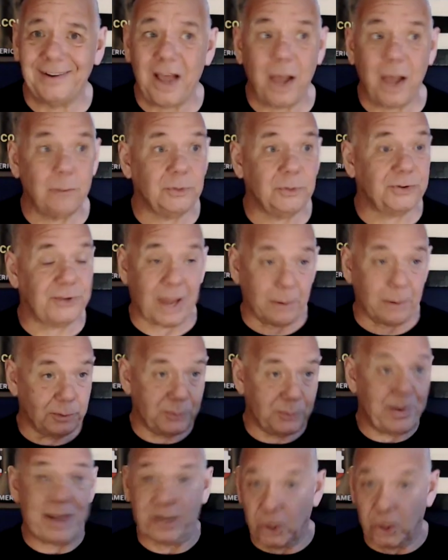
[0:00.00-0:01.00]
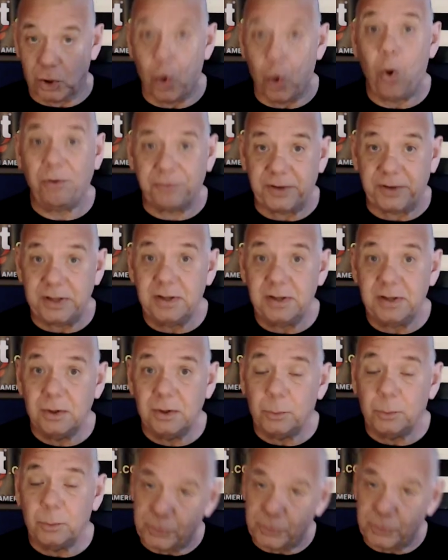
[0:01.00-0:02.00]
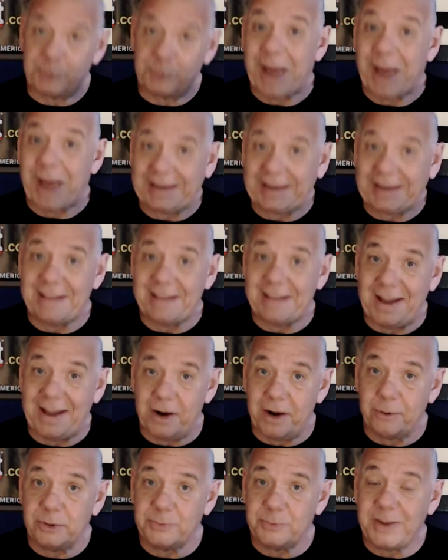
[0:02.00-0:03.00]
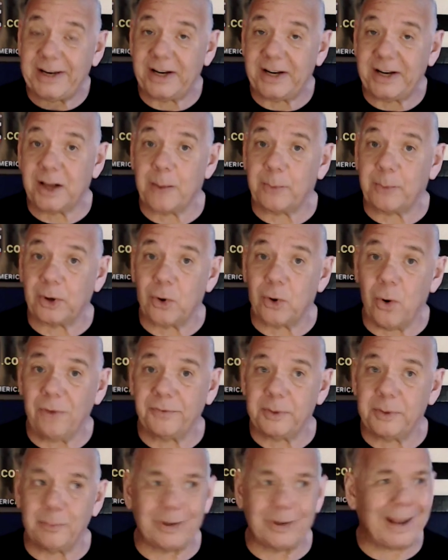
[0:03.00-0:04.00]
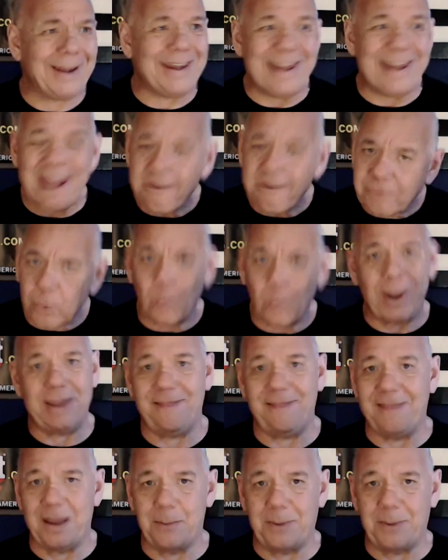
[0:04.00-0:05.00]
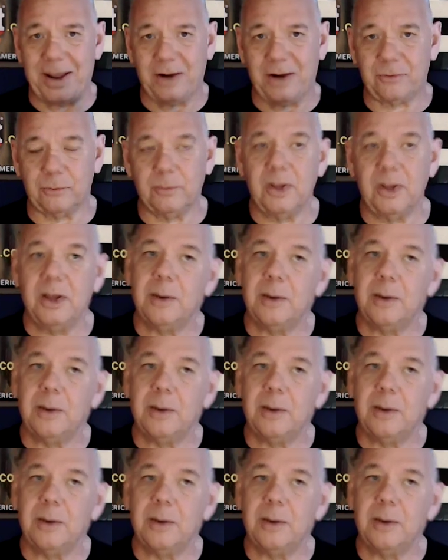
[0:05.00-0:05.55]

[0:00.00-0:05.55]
I was making coffee, which was back in that area, was making a cup of coffee, but I never went in that back room.